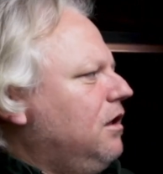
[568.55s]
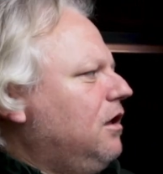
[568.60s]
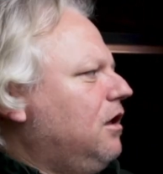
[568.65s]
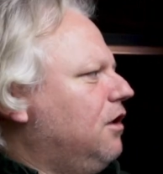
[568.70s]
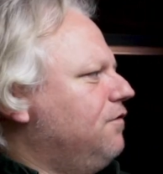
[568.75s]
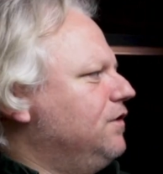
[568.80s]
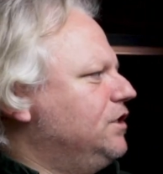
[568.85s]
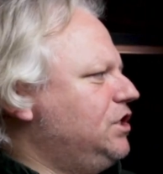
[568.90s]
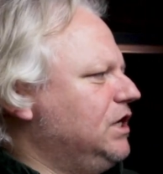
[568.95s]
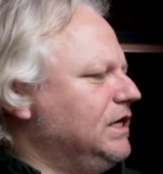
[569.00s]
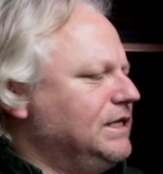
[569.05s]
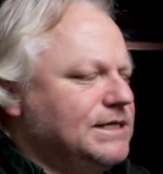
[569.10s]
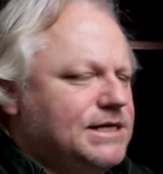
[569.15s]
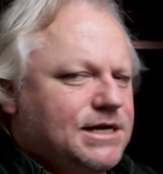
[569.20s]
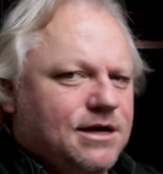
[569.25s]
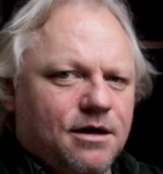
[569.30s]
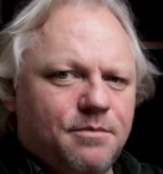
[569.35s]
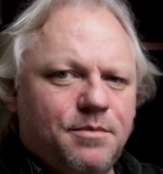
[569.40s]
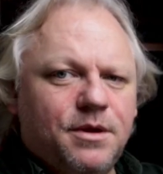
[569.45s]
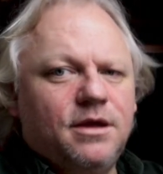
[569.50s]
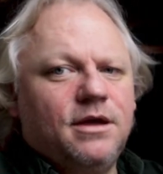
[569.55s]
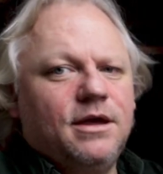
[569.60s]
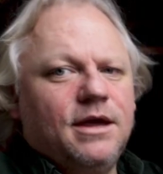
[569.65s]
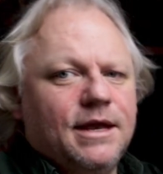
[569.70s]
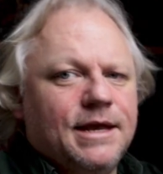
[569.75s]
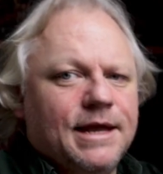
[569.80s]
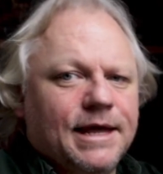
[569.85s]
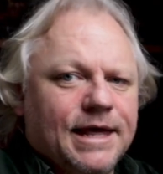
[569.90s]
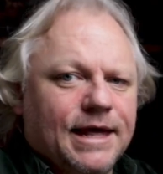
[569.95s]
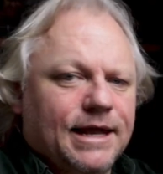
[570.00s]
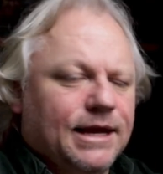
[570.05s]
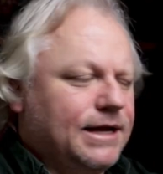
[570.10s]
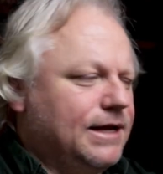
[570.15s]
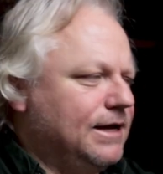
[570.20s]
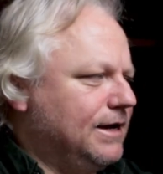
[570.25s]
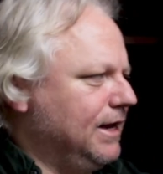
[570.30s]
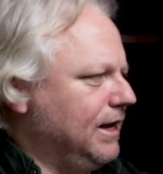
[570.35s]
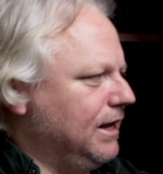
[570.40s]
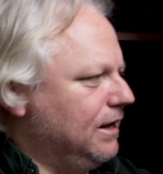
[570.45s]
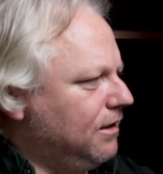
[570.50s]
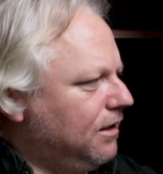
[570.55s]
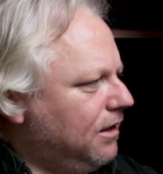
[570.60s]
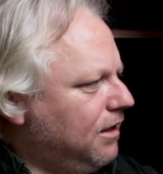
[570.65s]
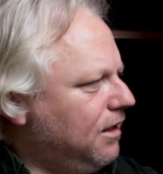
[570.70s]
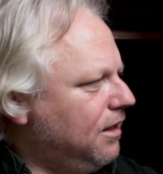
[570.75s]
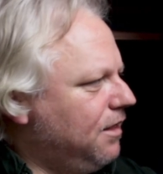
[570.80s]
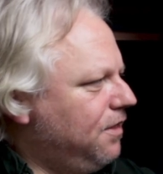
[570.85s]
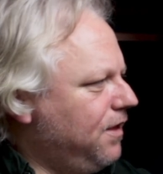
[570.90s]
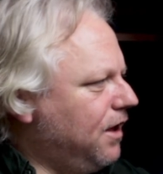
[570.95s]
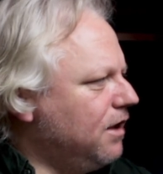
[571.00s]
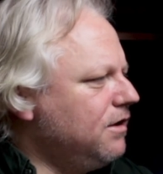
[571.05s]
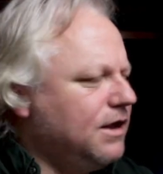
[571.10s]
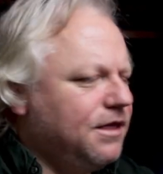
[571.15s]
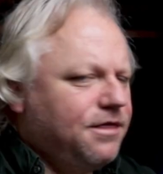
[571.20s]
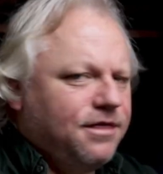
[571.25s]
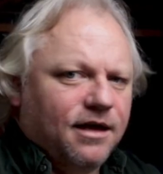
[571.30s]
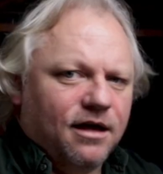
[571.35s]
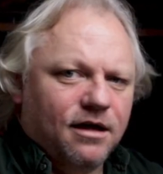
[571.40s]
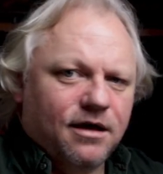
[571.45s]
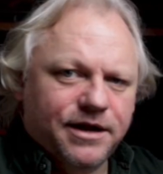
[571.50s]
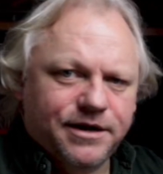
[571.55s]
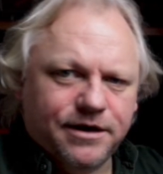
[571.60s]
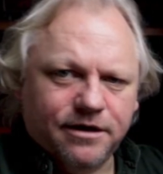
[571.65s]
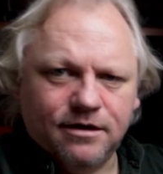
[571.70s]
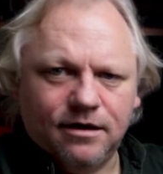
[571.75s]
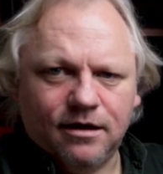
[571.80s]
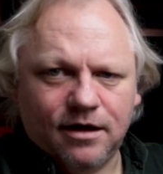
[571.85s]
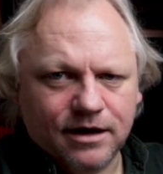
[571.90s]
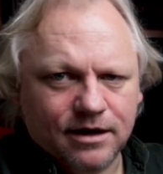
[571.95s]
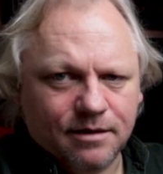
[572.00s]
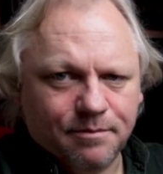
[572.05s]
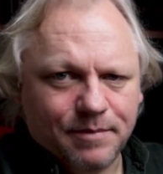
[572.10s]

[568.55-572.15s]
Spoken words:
of a cheetah cub in the Kalahari. The only thing I don't like